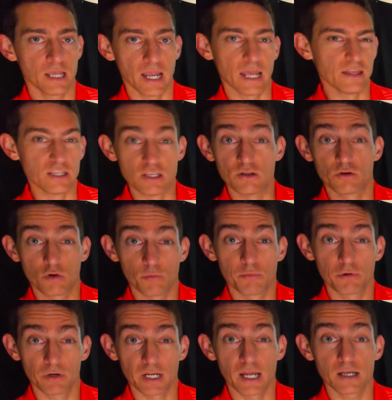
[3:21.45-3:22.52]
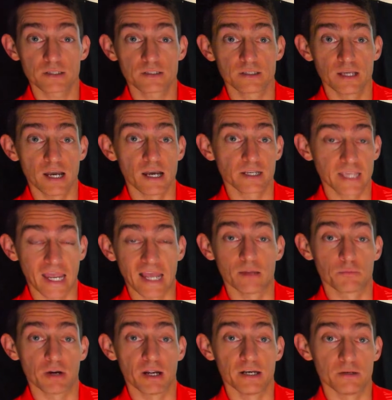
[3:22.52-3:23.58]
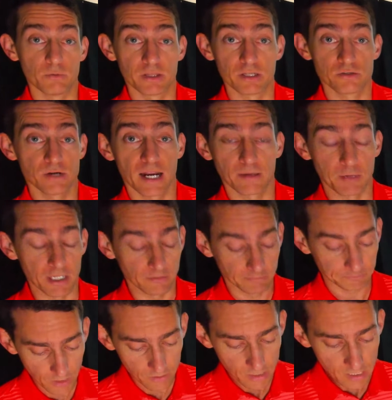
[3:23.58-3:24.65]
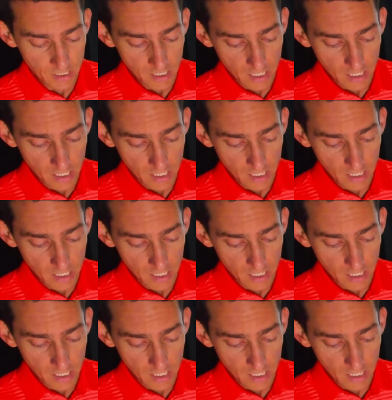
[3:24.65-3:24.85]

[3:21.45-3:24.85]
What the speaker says: and the Uneekor products are calibrated with a TrackMan. So